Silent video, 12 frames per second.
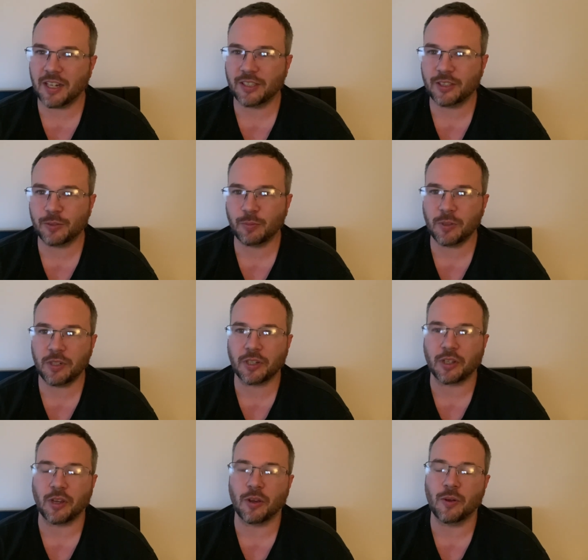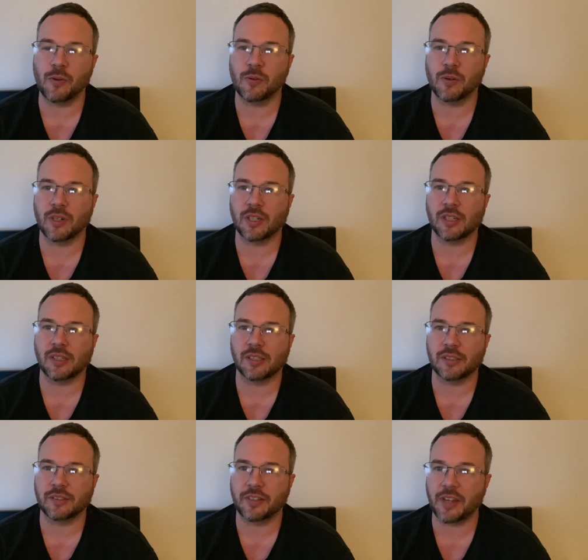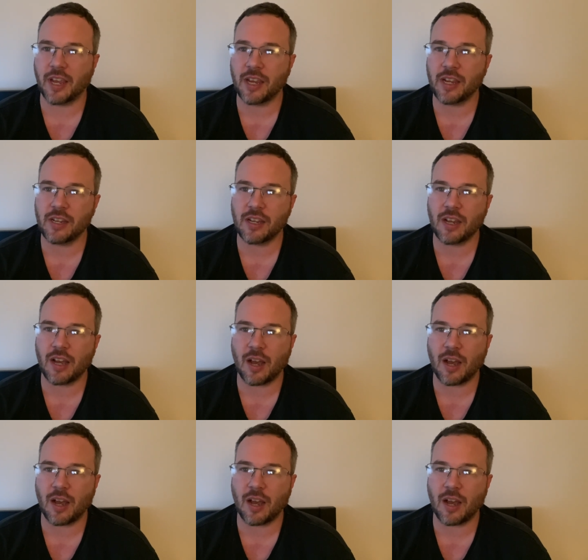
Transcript: I just wanted to go uh, today.